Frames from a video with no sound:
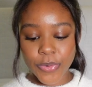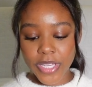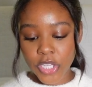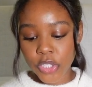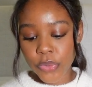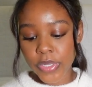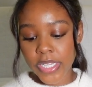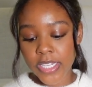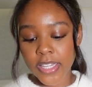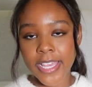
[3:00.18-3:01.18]

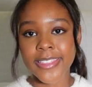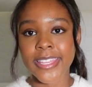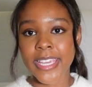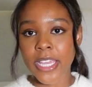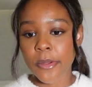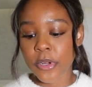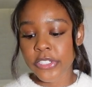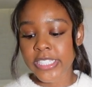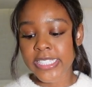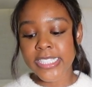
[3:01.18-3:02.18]
included like the
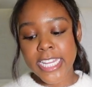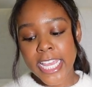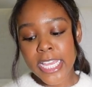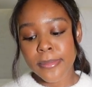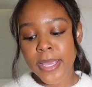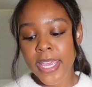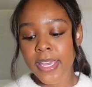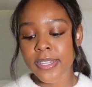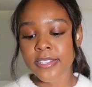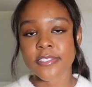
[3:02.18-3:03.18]
person's name
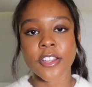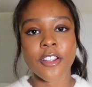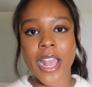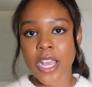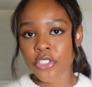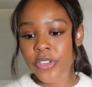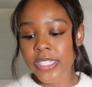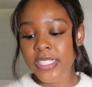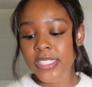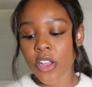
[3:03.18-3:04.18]
and their
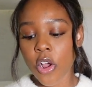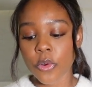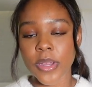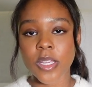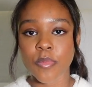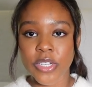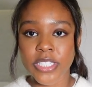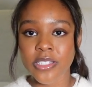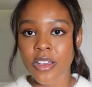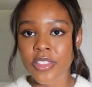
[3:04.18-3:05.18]
address already
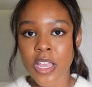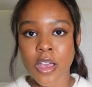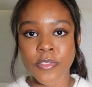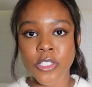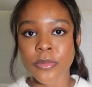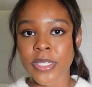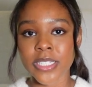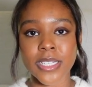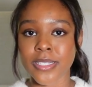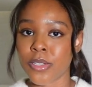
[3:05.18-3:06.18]
printed on the envelope
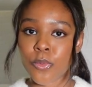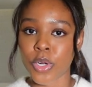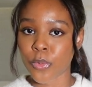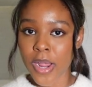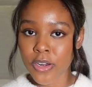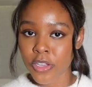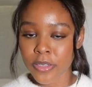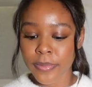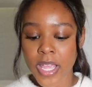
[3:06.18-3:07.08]
because I didn't want to write on them.